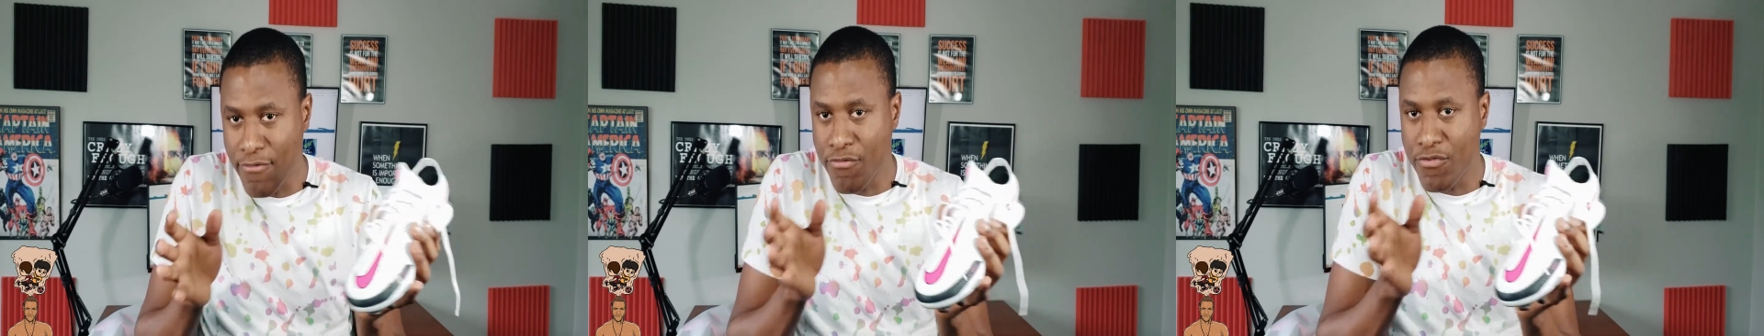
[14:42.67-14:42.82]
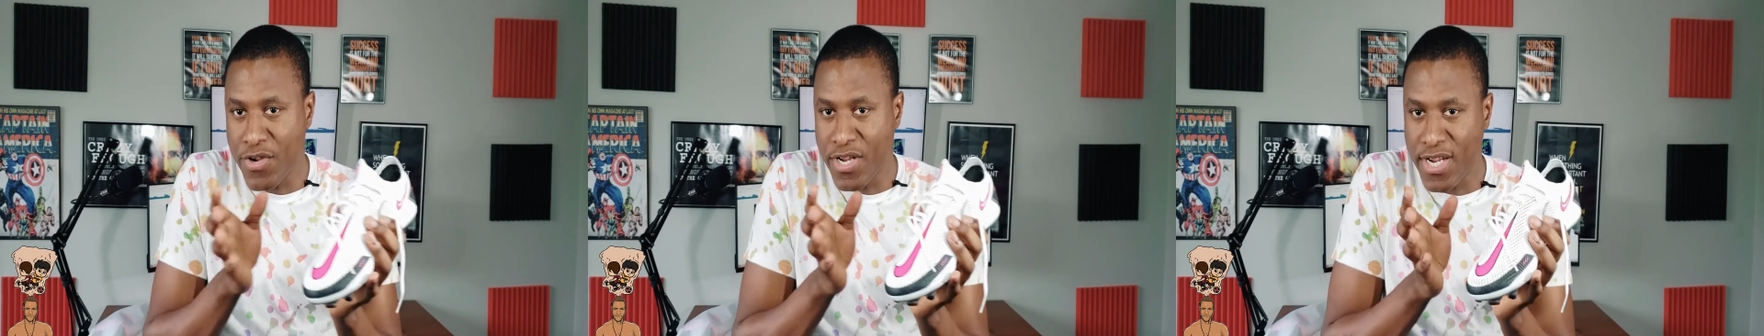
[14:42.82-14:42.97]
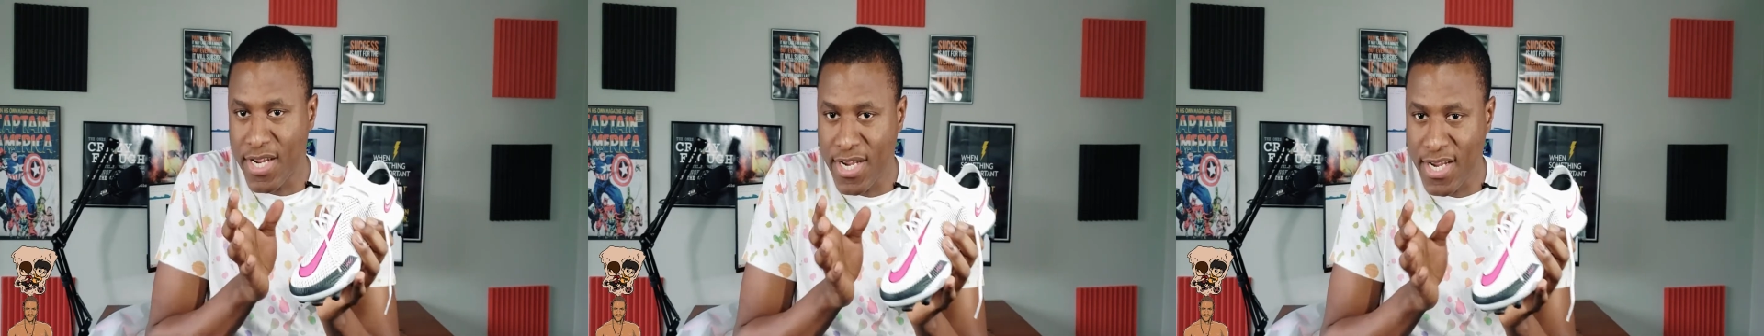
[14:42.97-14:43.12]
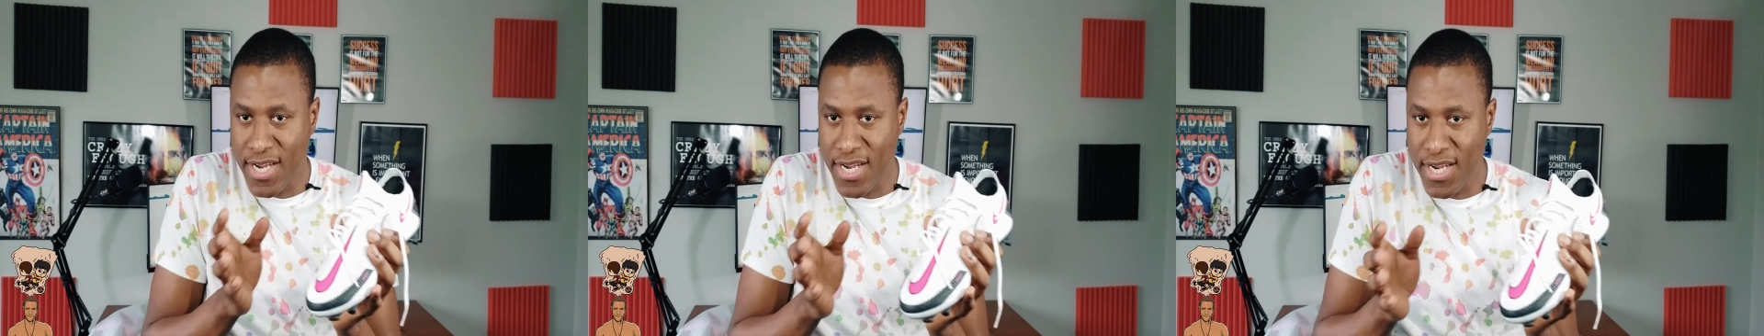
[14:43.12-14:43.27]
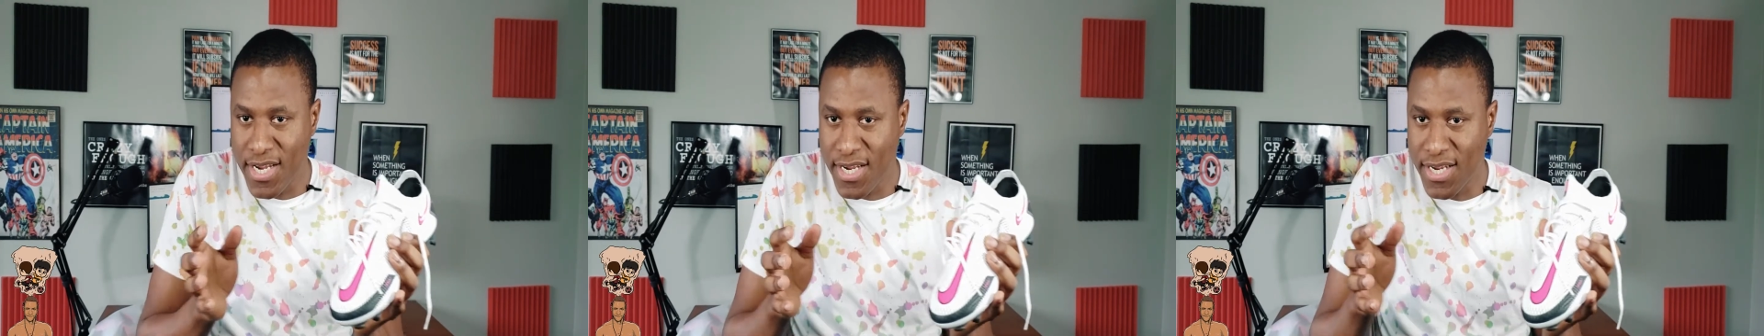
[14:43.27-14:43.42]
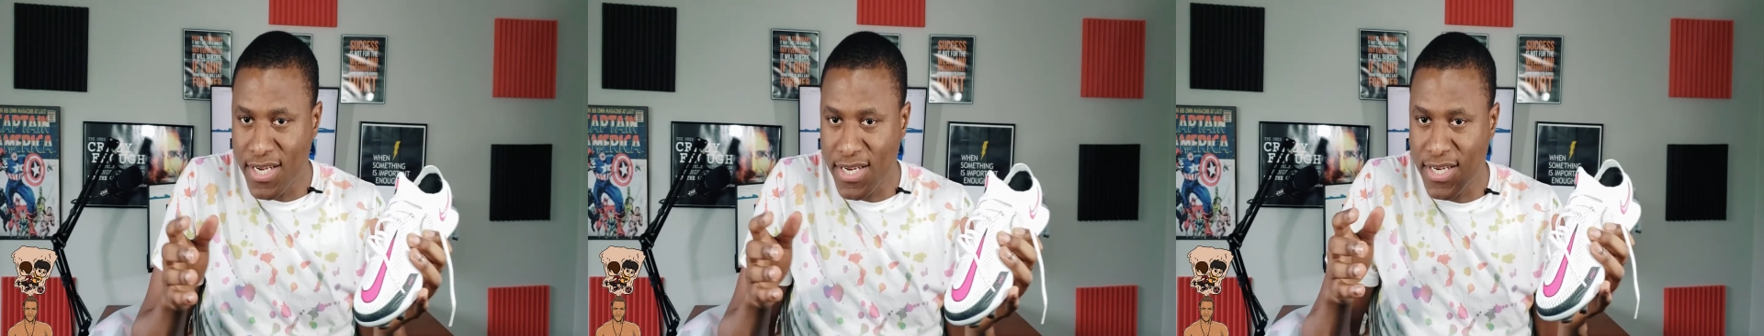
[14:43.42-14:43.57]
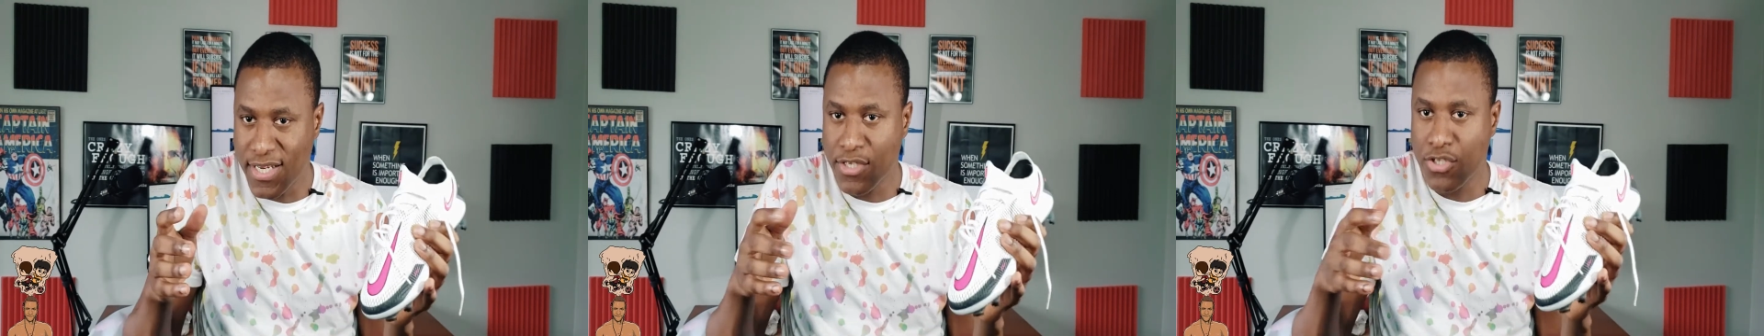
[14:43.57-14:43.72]

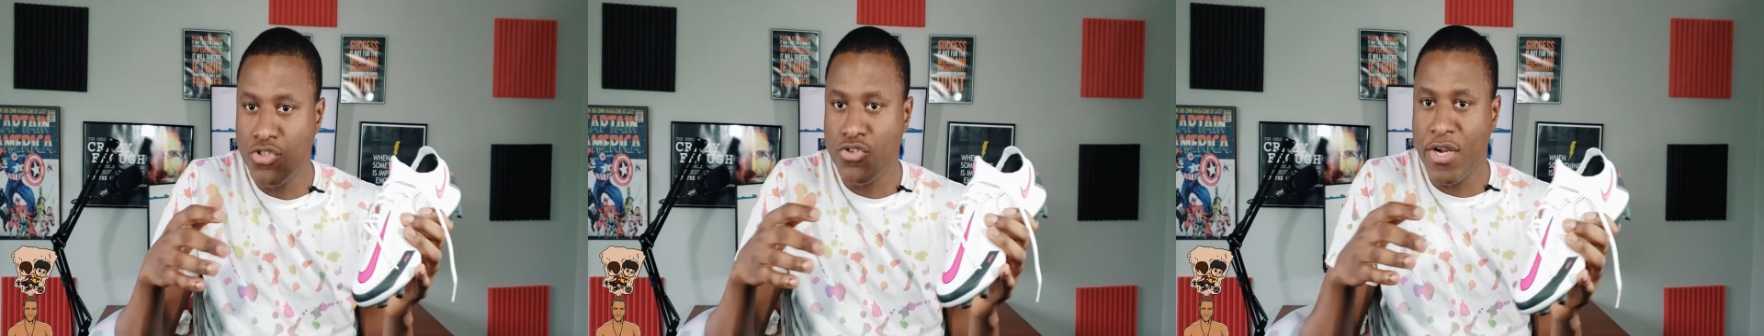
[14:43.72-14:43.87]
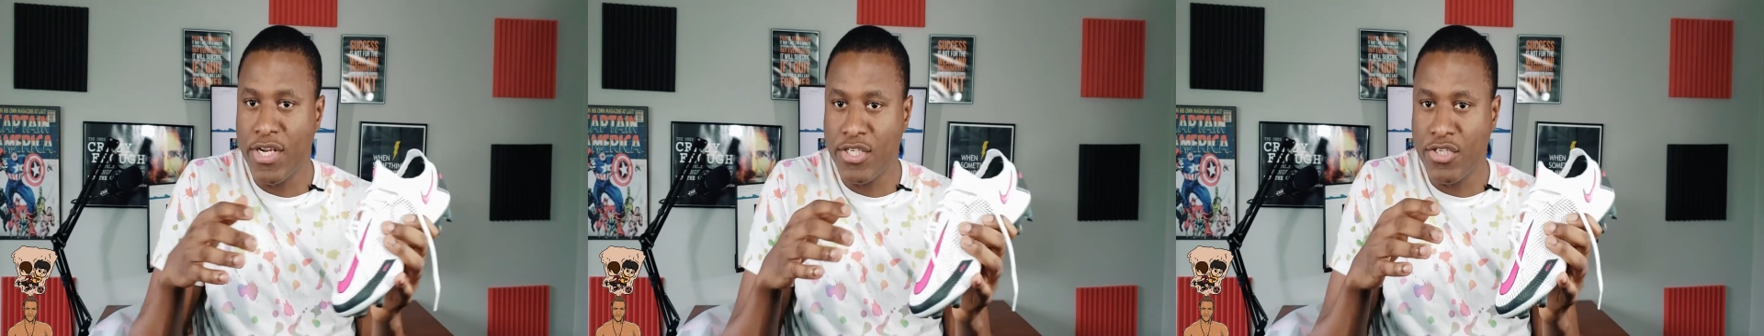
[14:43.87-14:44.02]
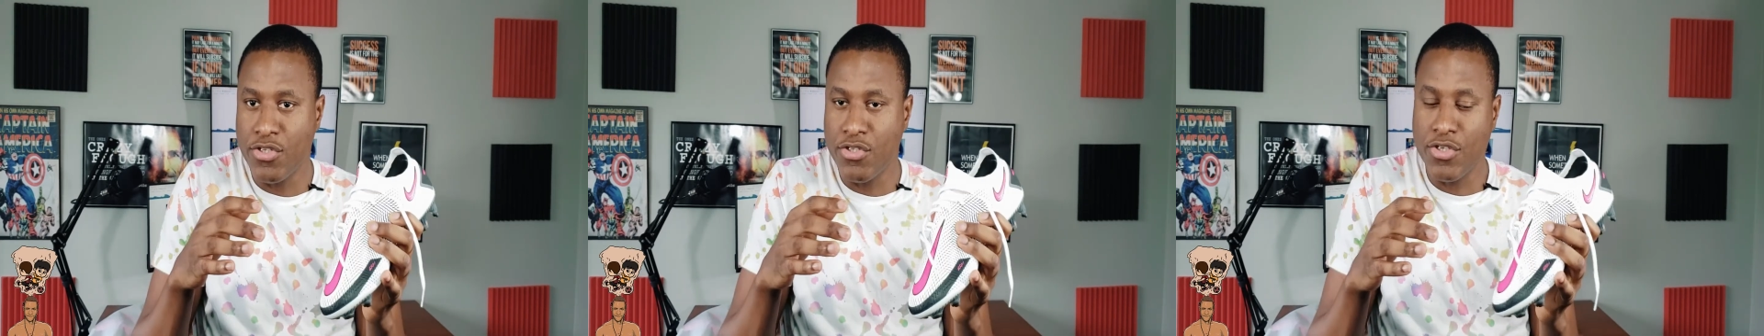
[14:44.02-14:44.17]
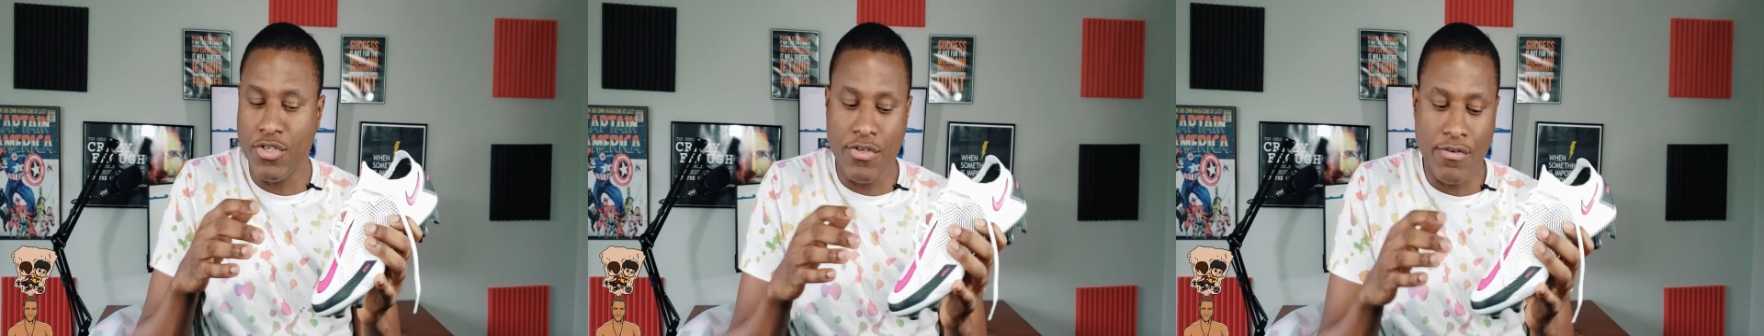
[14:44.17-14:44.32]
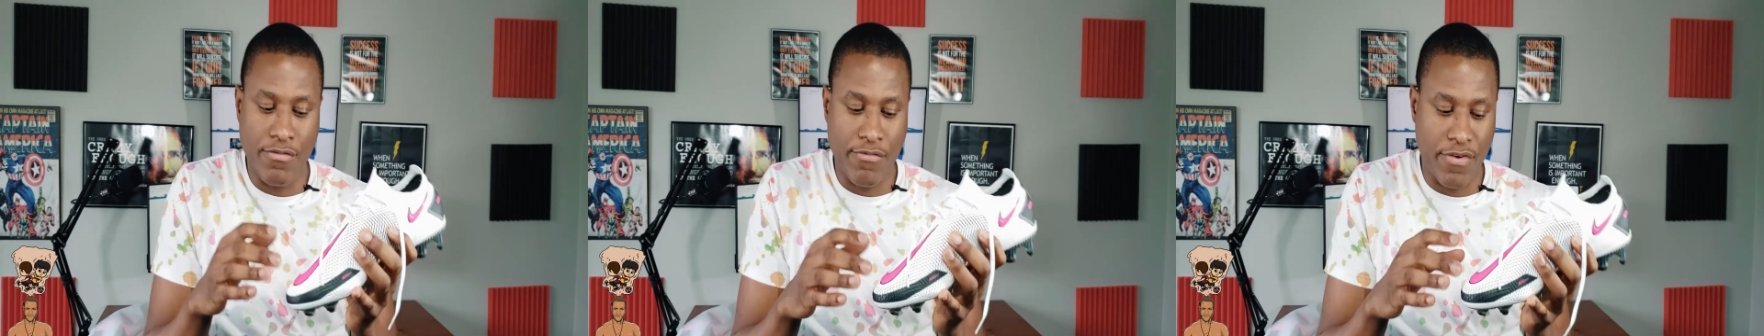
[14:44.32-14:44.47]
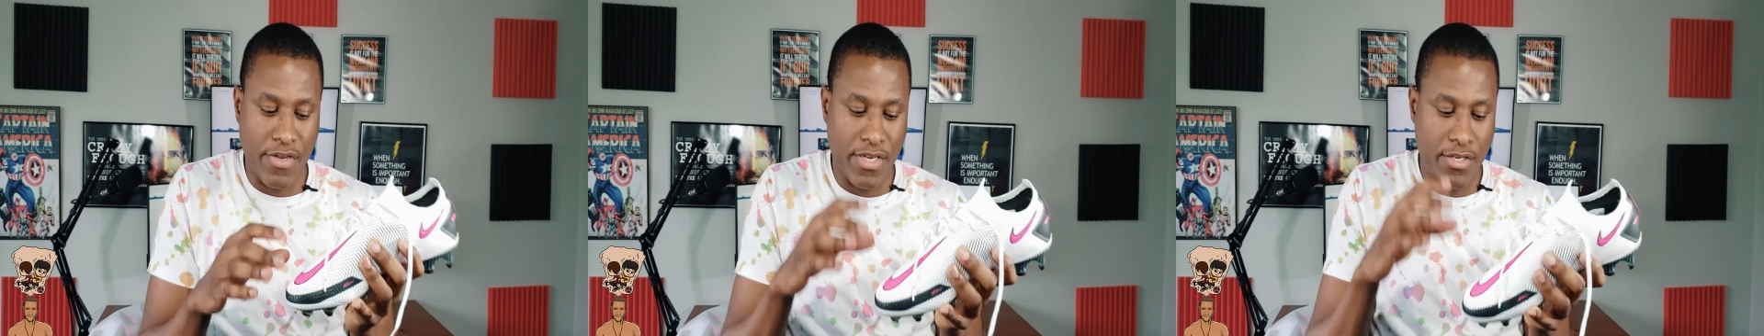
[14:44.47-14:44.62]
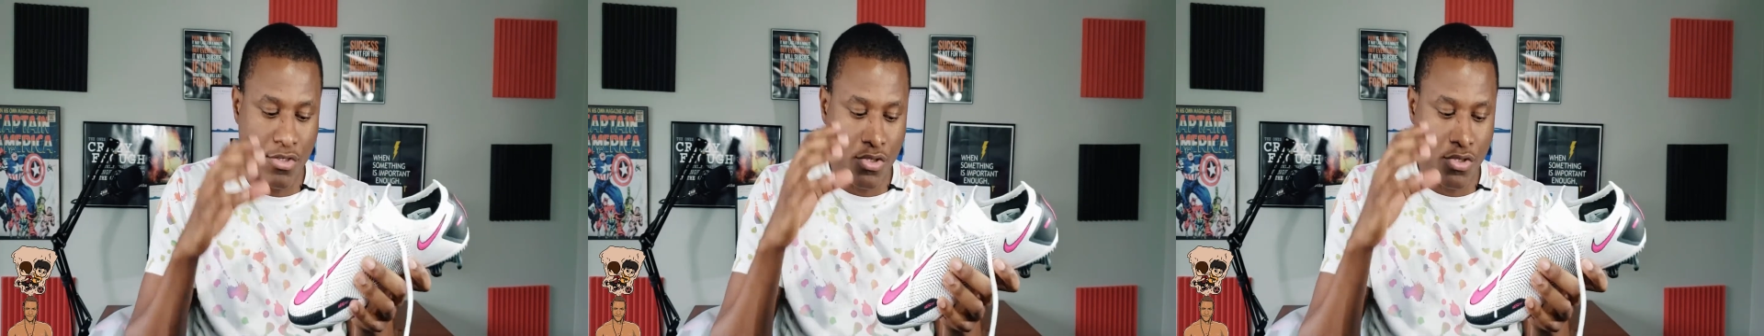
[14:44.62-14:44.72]
really stretching to your feet.